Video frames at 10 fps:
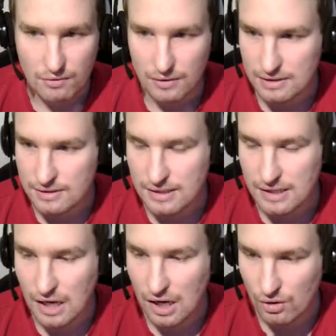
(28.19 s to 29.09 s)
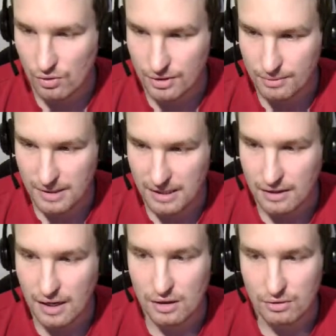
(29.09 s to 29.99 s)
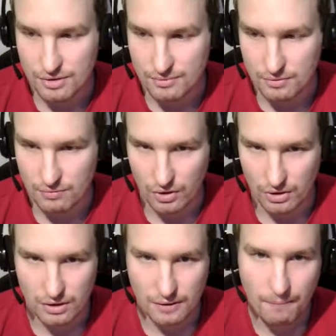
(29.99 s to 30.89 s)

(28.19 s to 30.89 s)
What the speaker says: we will see how the main algorithms work.